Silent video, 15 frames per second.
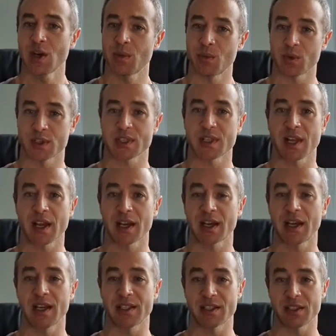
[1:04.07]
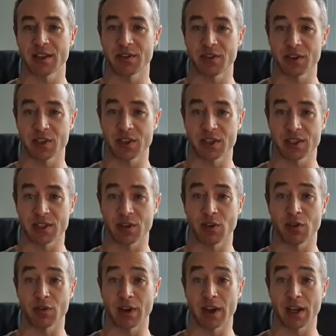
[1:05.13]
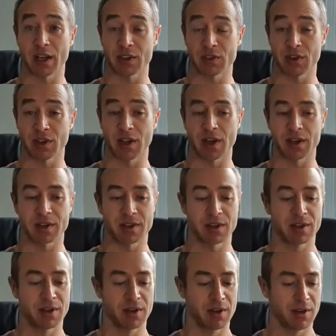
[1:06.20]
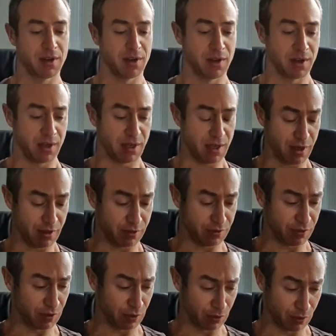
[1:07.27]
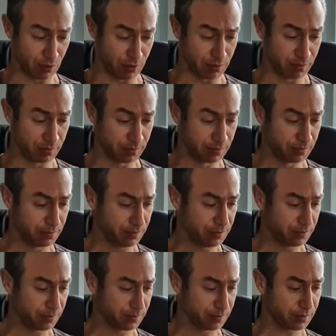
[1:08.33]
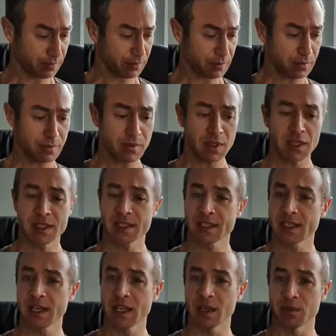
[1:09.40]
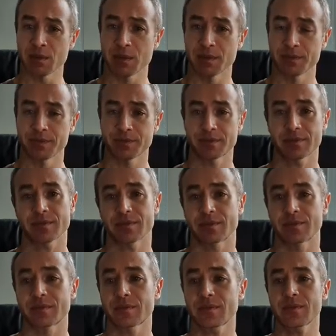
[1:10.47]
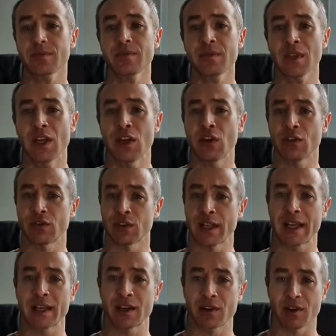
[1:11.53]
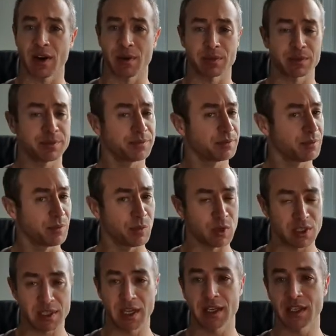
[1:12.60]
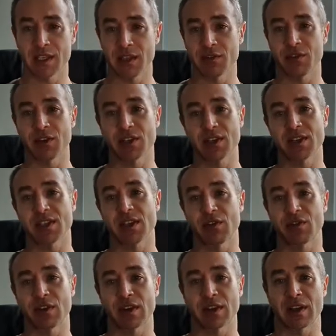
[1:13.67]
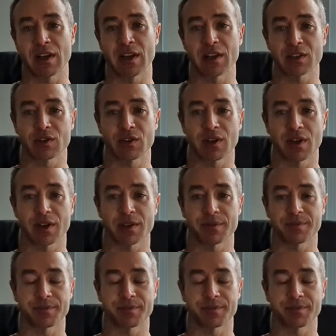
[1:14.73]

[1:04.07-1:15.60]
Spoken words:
most likely it's a deficiency of electrolyte. If you sleep and you have leg cramp, most likely deficiency of electrolyte.